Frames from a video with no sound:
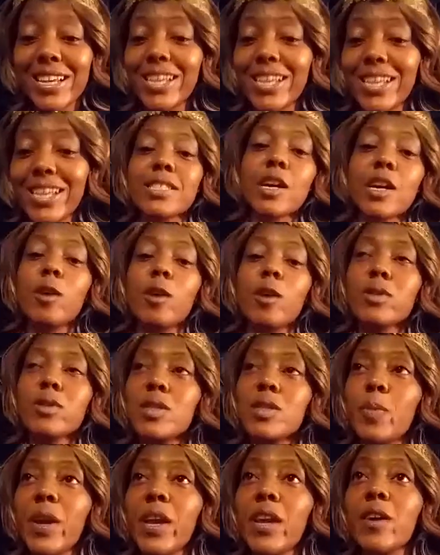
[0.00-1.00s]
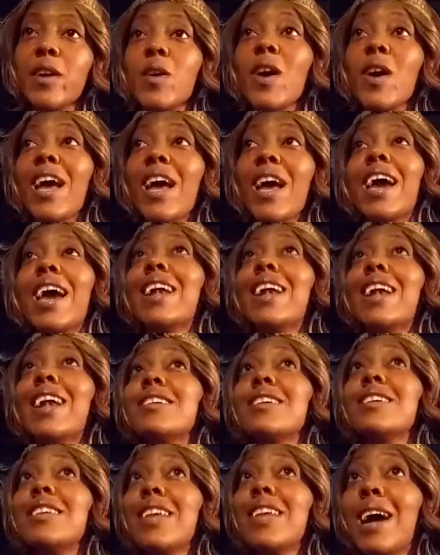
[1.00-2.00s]
his own spell, and I
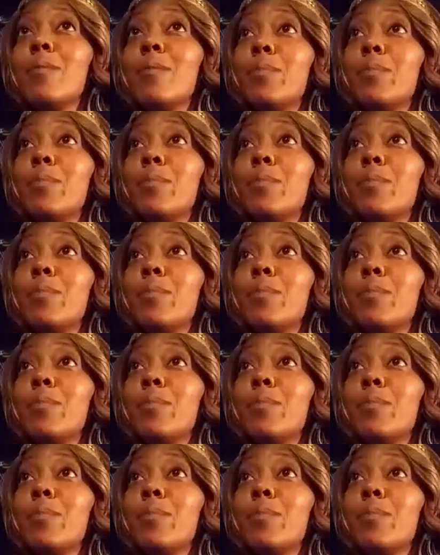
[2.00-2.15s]
could not